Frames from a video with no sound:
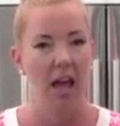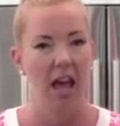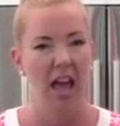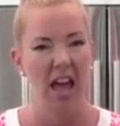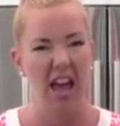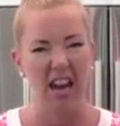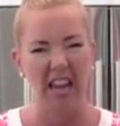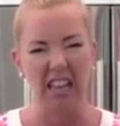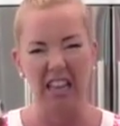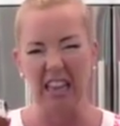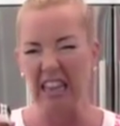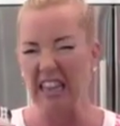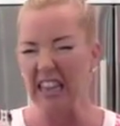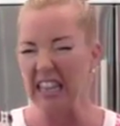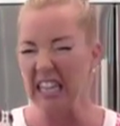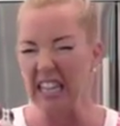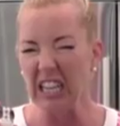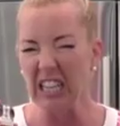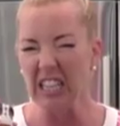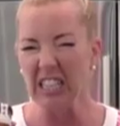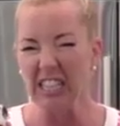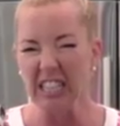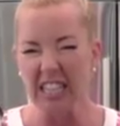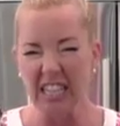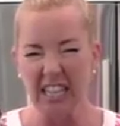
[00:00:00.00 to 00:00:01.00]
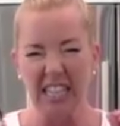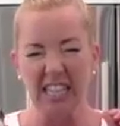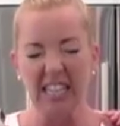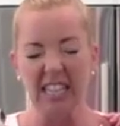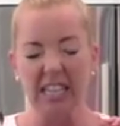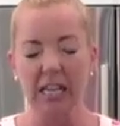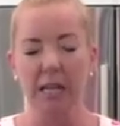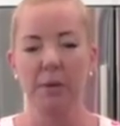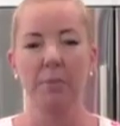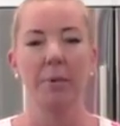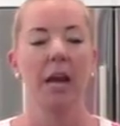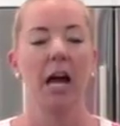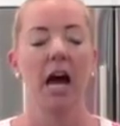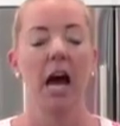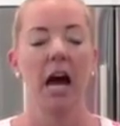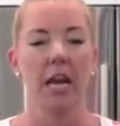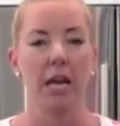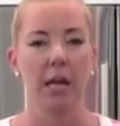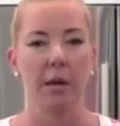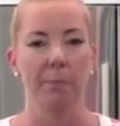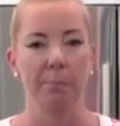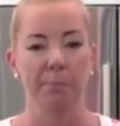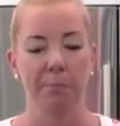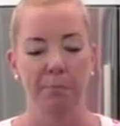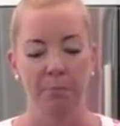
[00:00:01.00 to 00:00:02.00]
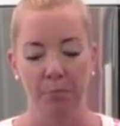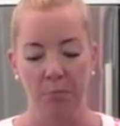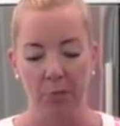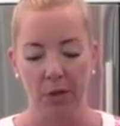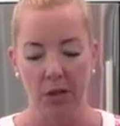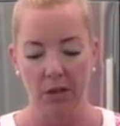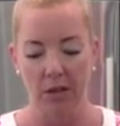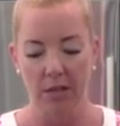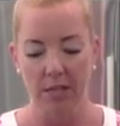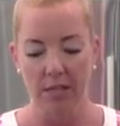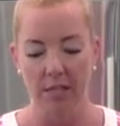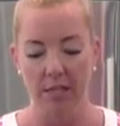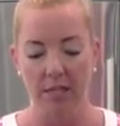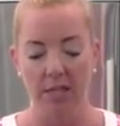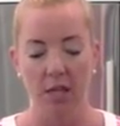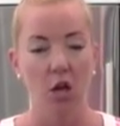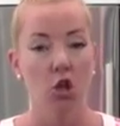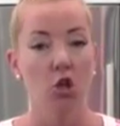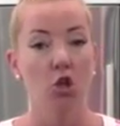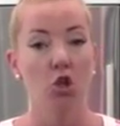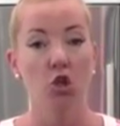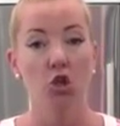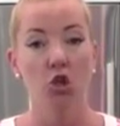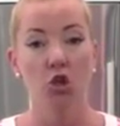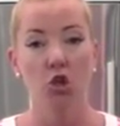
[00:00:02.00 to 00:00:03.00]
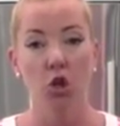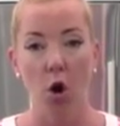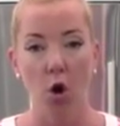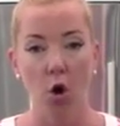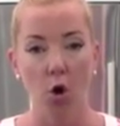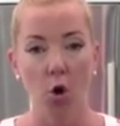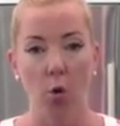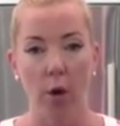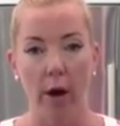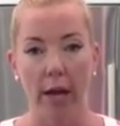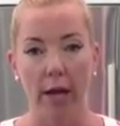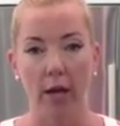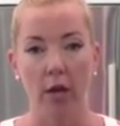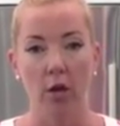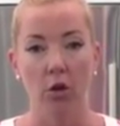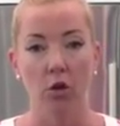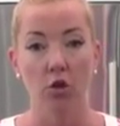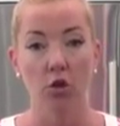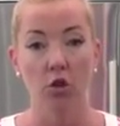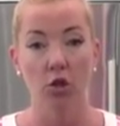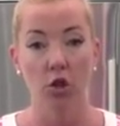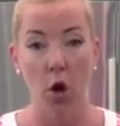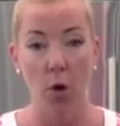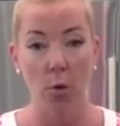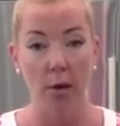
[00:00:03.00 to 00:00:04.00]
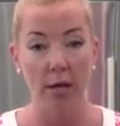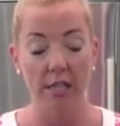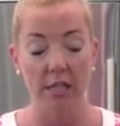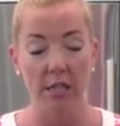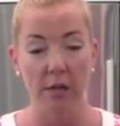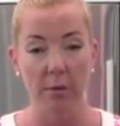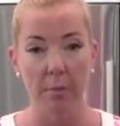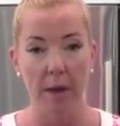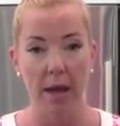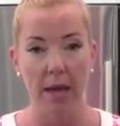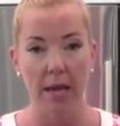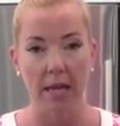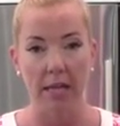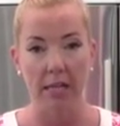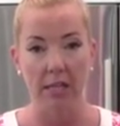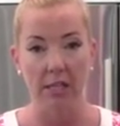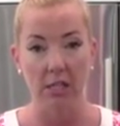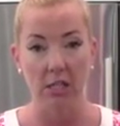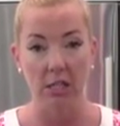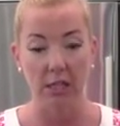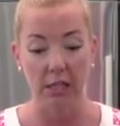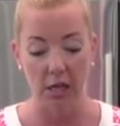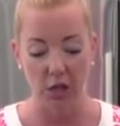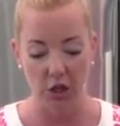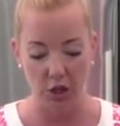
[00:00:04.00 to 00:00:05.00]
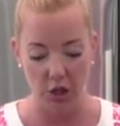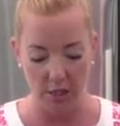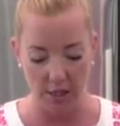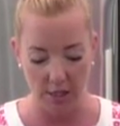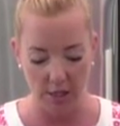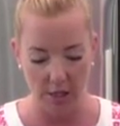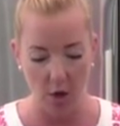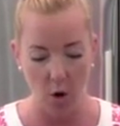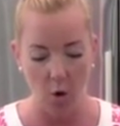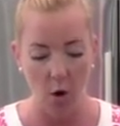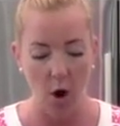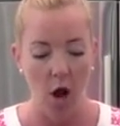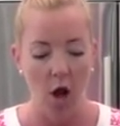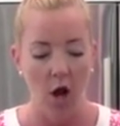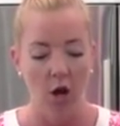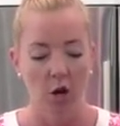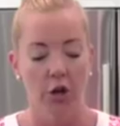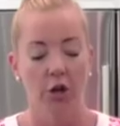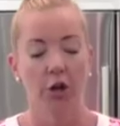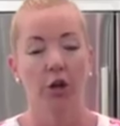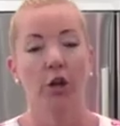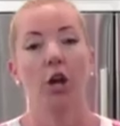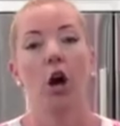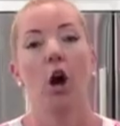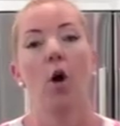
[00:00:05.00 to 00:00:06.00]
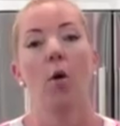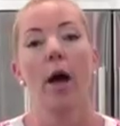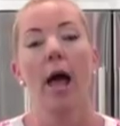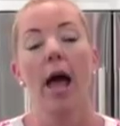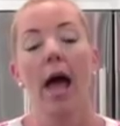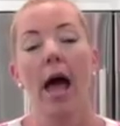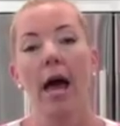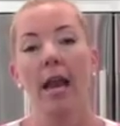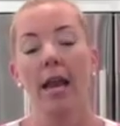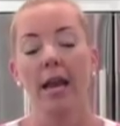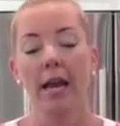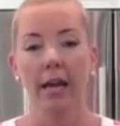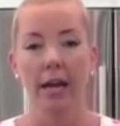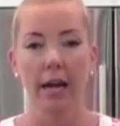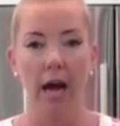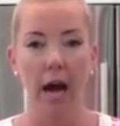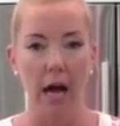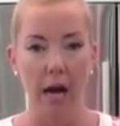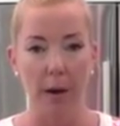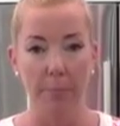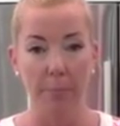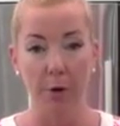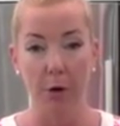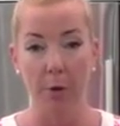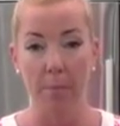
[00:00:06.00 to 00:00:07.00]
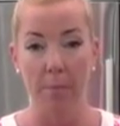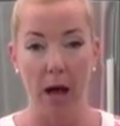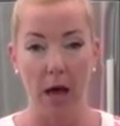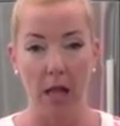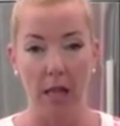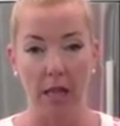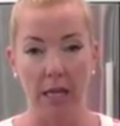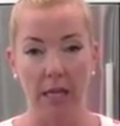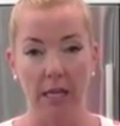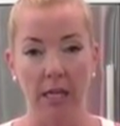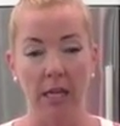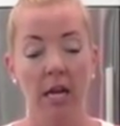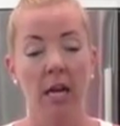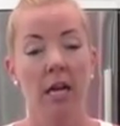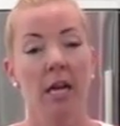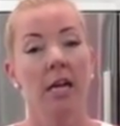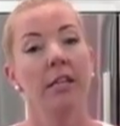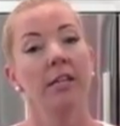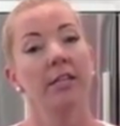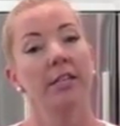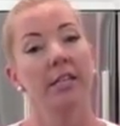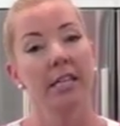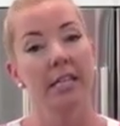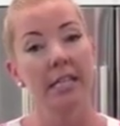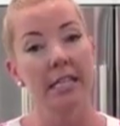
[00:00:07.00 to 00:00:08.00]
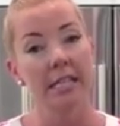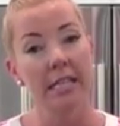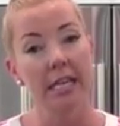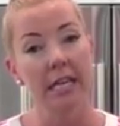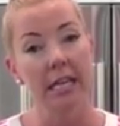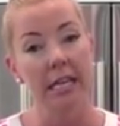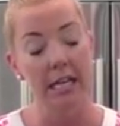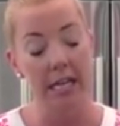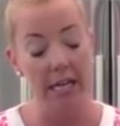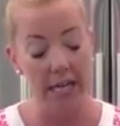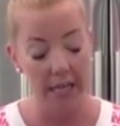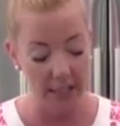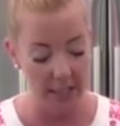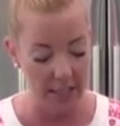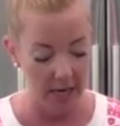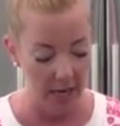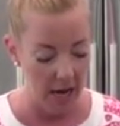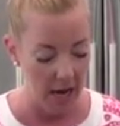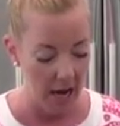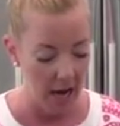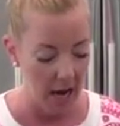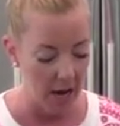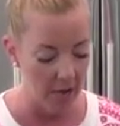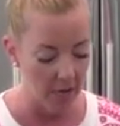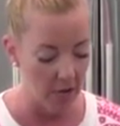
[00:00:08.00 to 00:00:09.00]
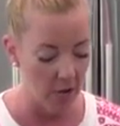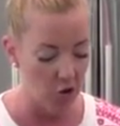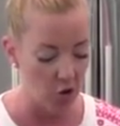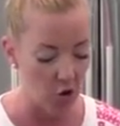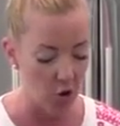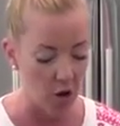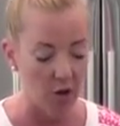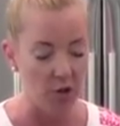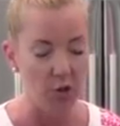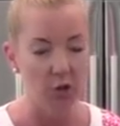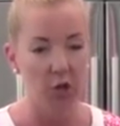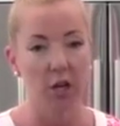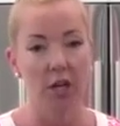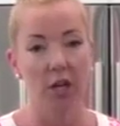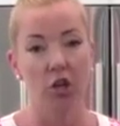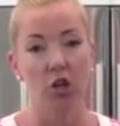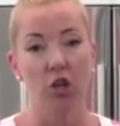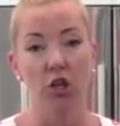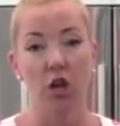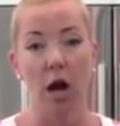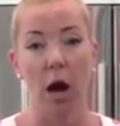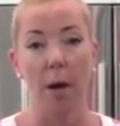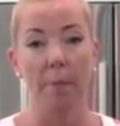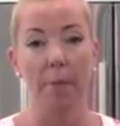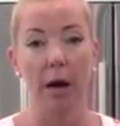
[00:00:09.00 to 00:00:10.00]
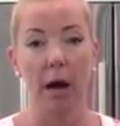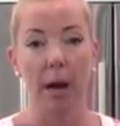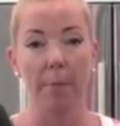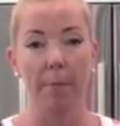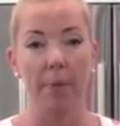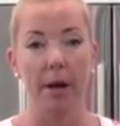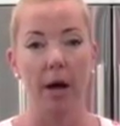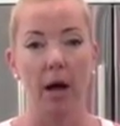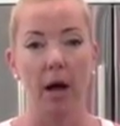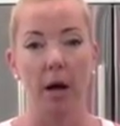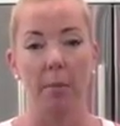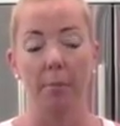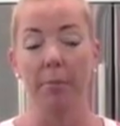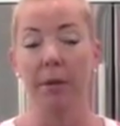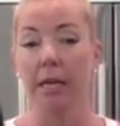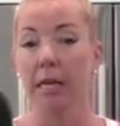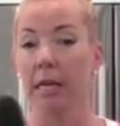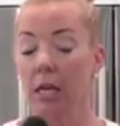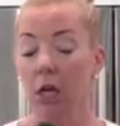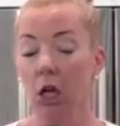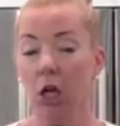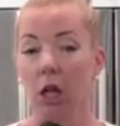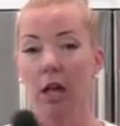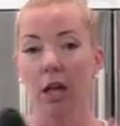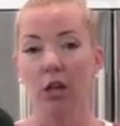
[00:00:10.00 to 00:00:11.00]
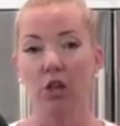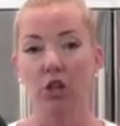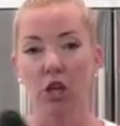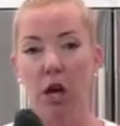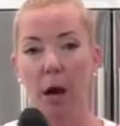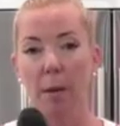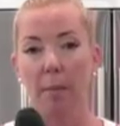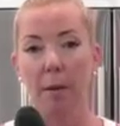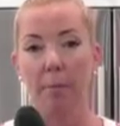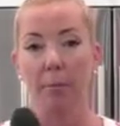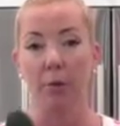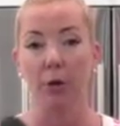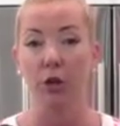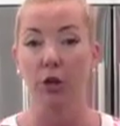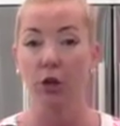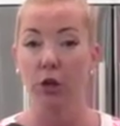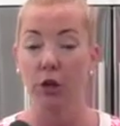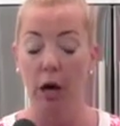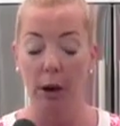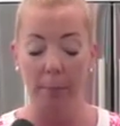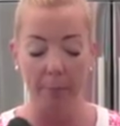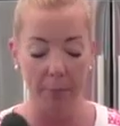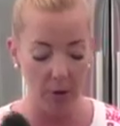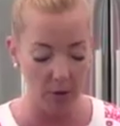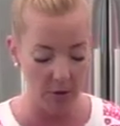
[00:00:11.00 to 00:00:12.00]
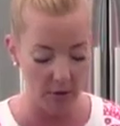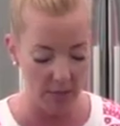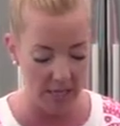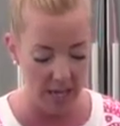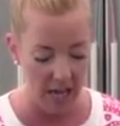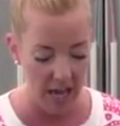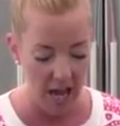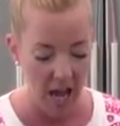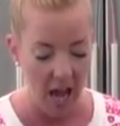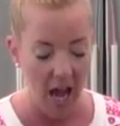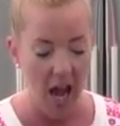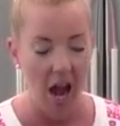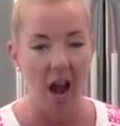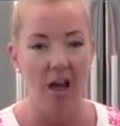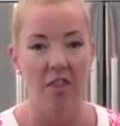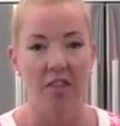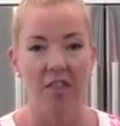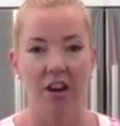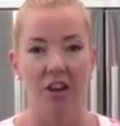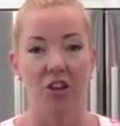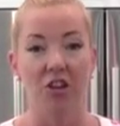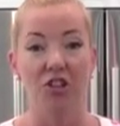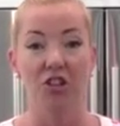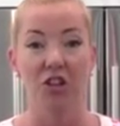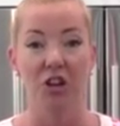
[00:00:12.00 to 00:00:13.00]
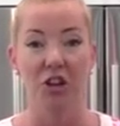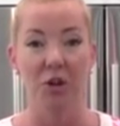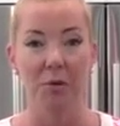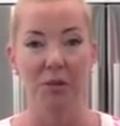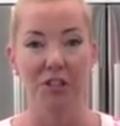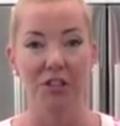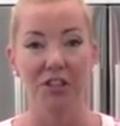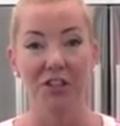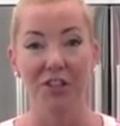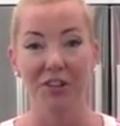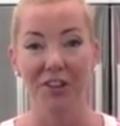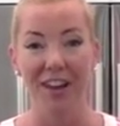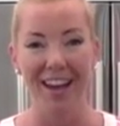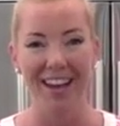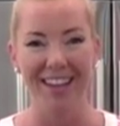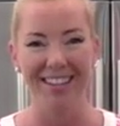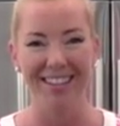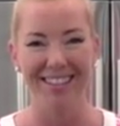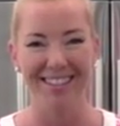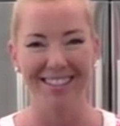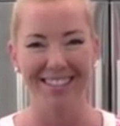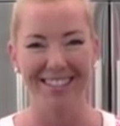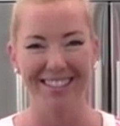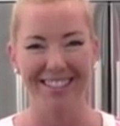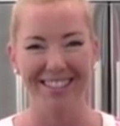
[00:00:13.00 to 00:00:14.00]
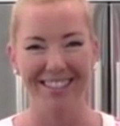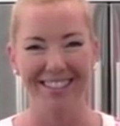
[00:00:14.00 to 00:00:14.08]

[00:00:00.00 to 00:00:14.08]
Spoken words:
and a little teeny bit of honey. This is so quick, so easy to make, it's delicious. So you're gonna go ahead and cut up your melon, de-seed it, and then you're also gonna chop up, peel and chop up your cucumbers, and then I'll show you what to do next.